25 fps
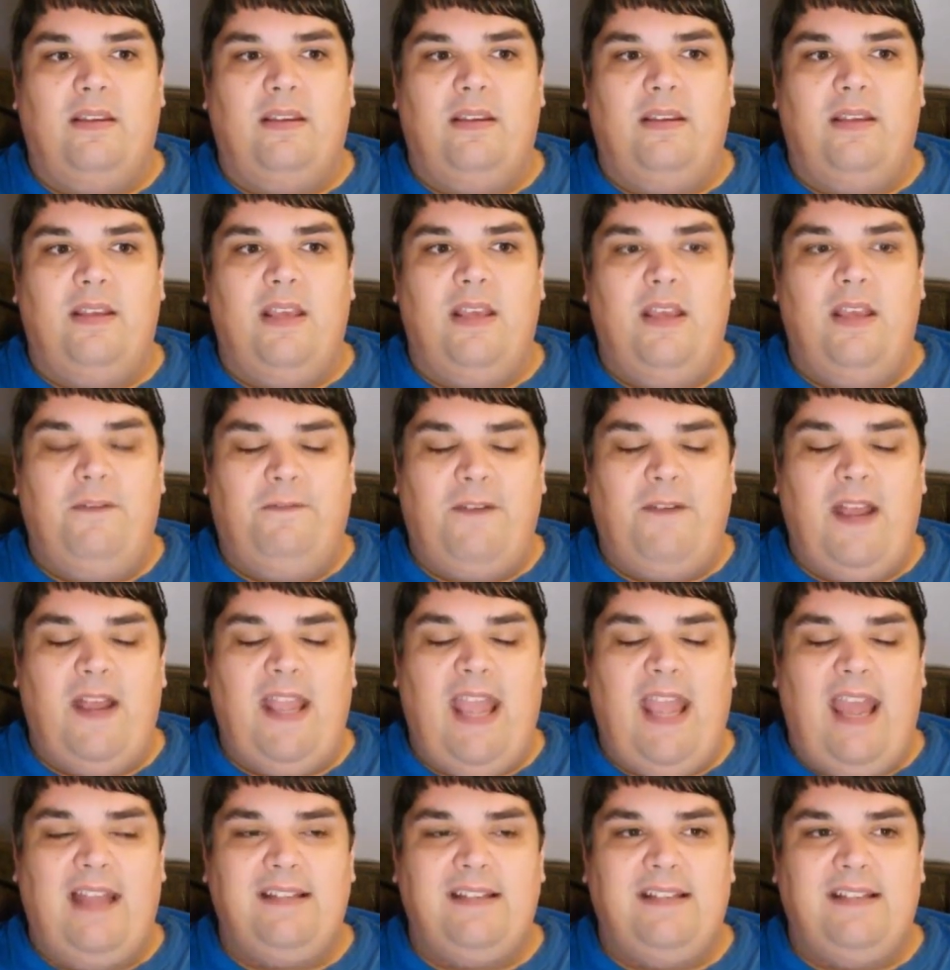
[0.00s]
if I
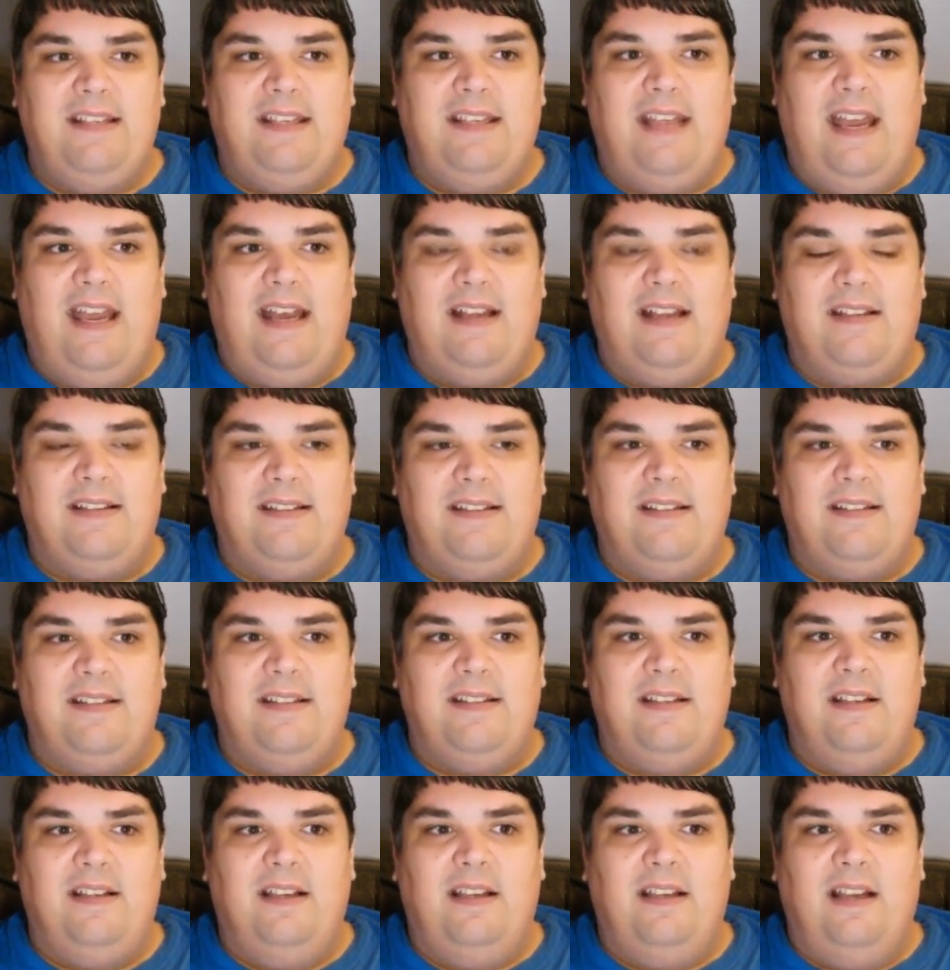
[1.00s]
had to guess,
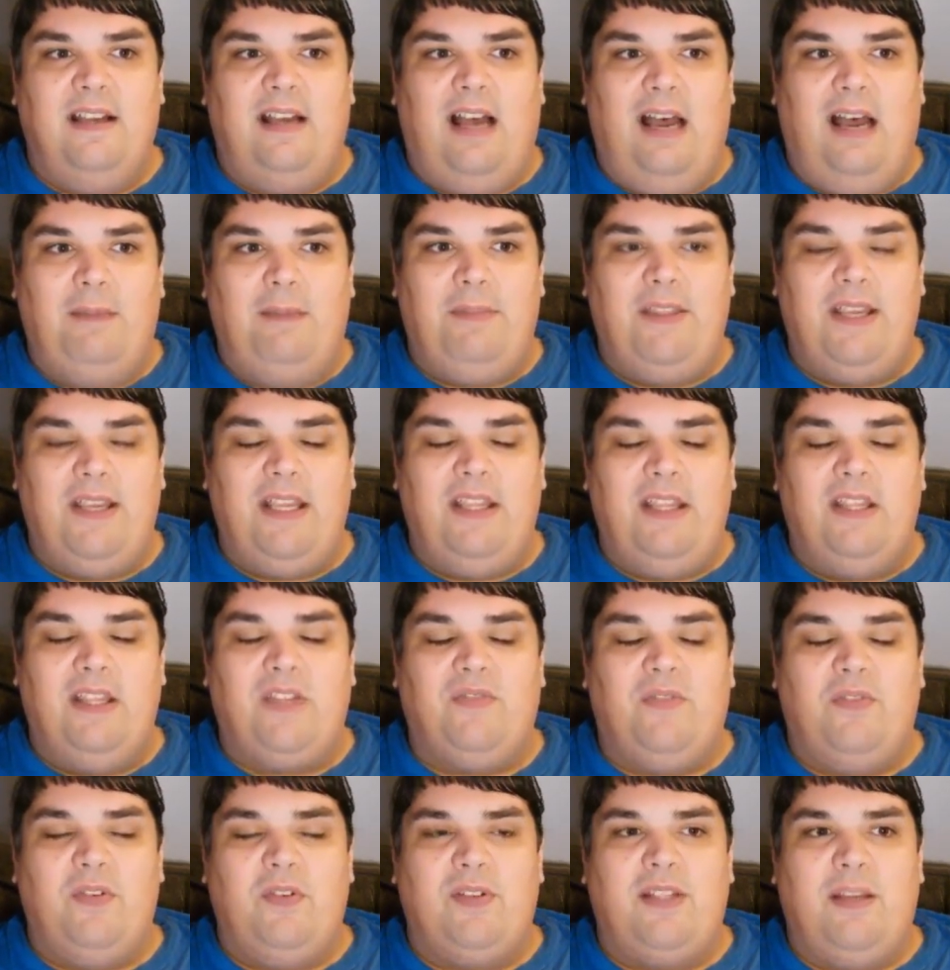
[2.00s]
I'm thinking this
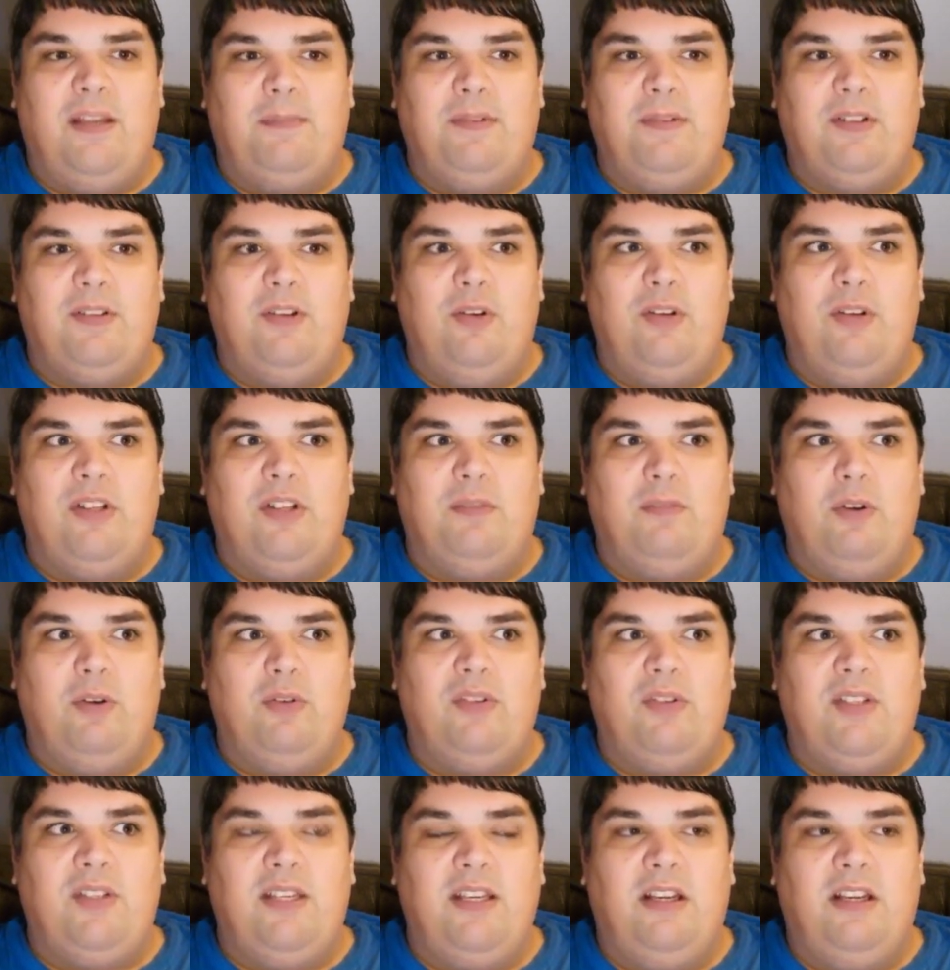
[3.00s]
first episode is
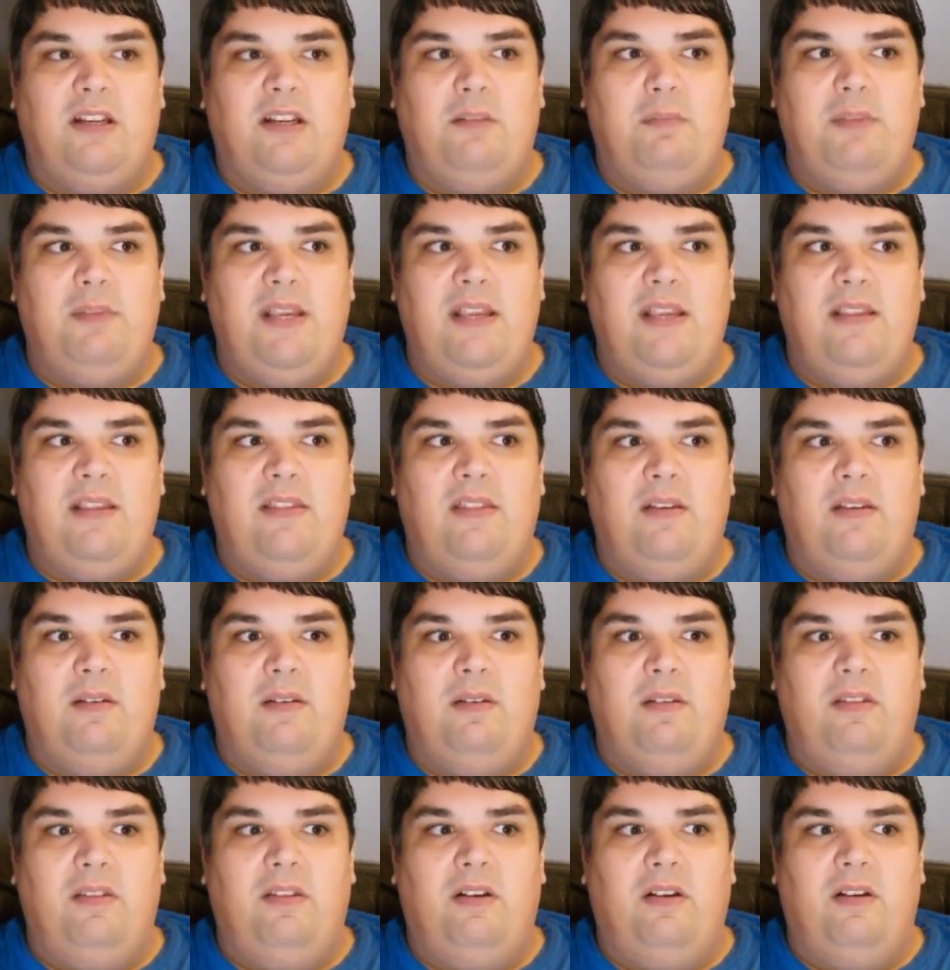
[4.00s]
mostly gonna be
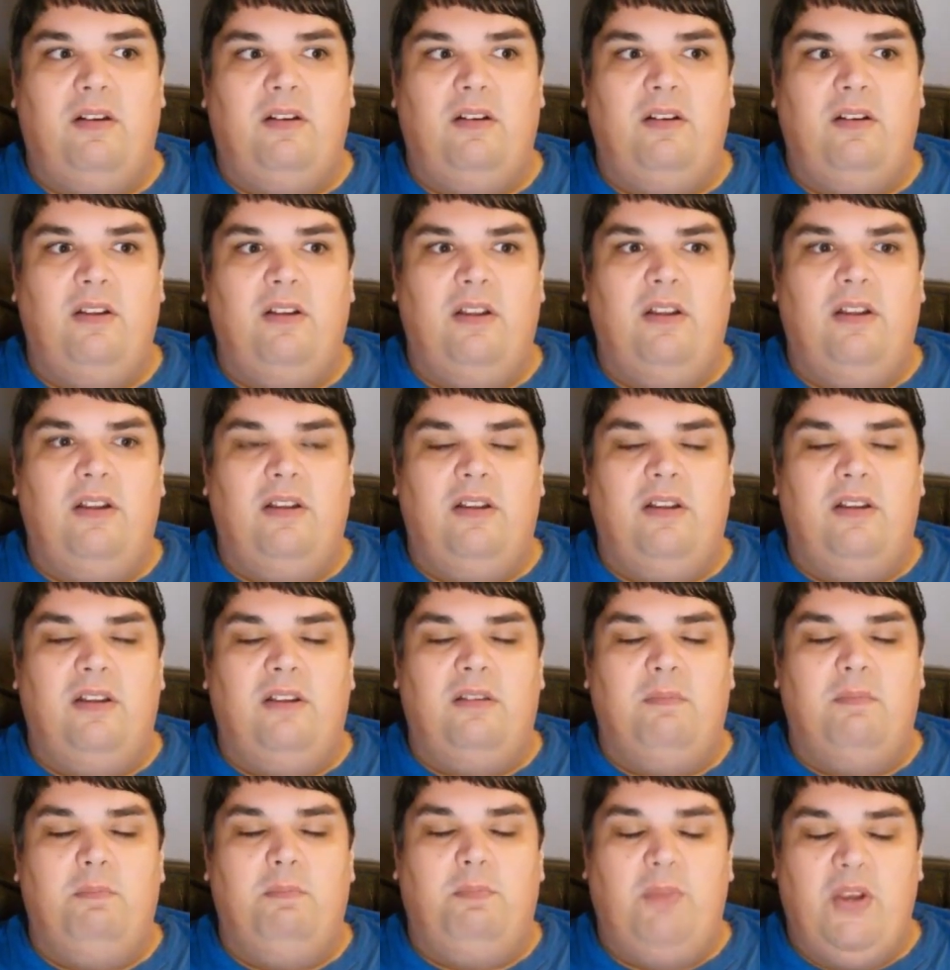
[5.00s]
the the
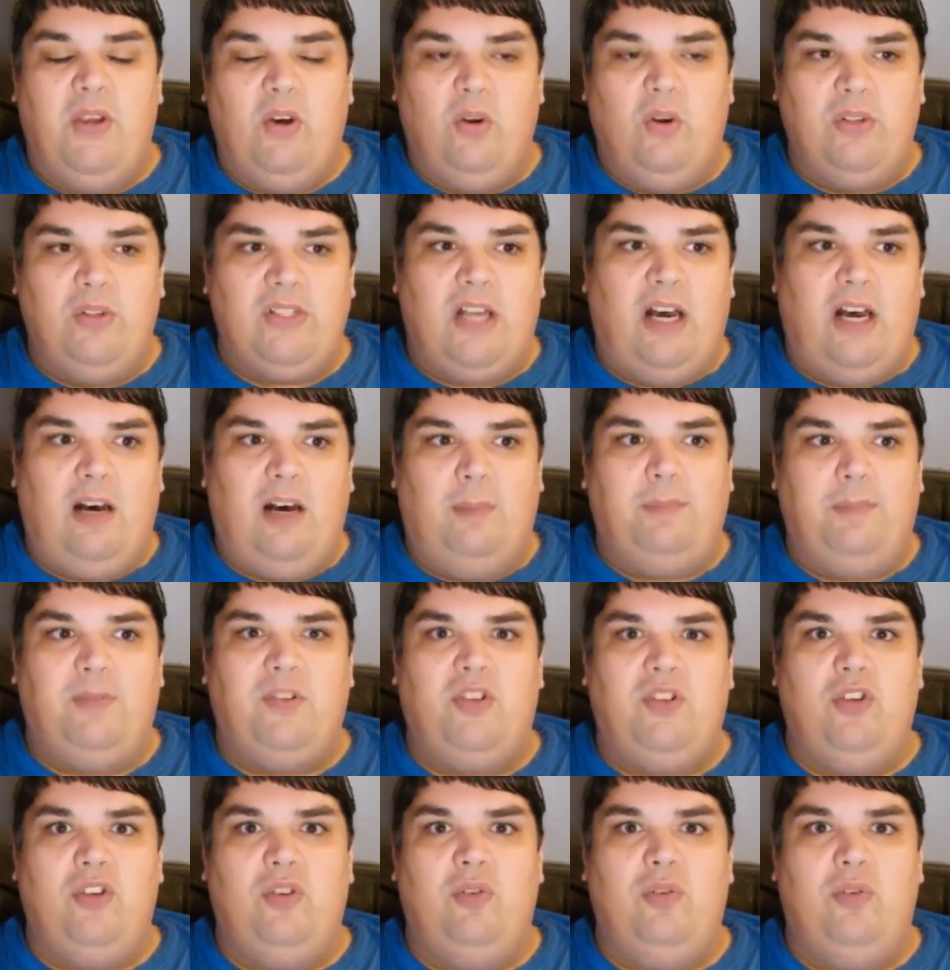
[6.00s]
build up
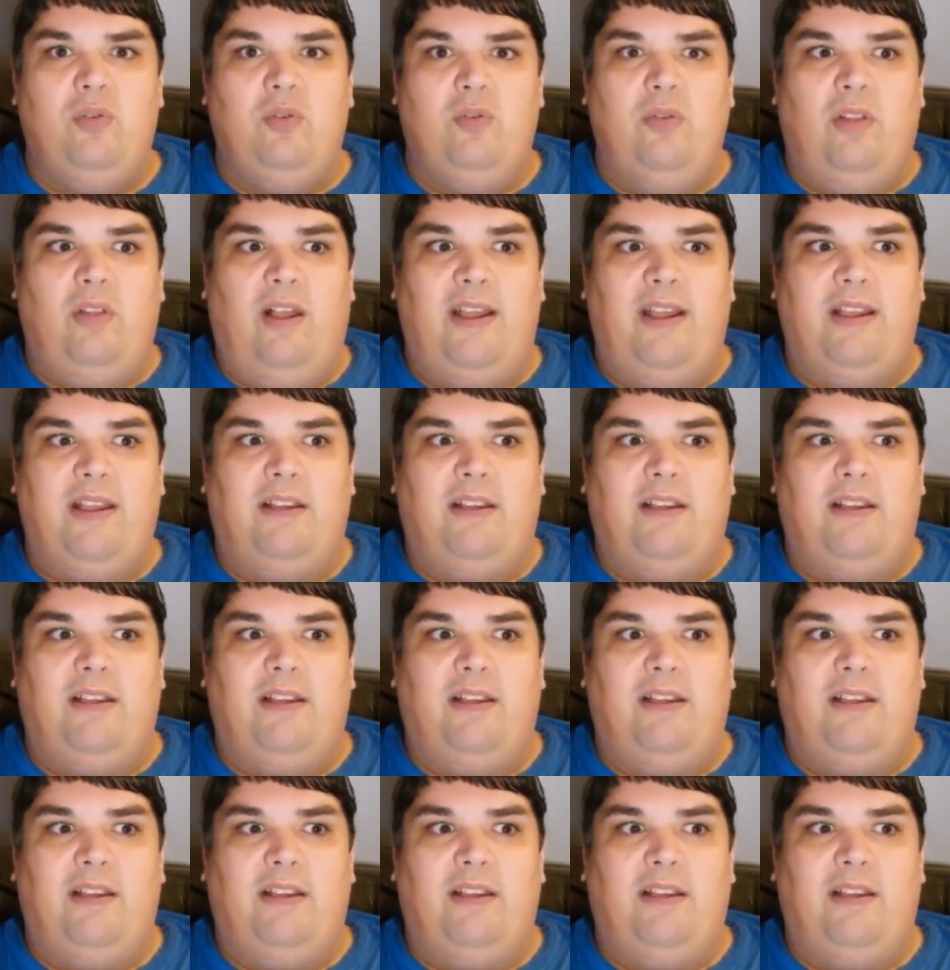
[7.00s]
to like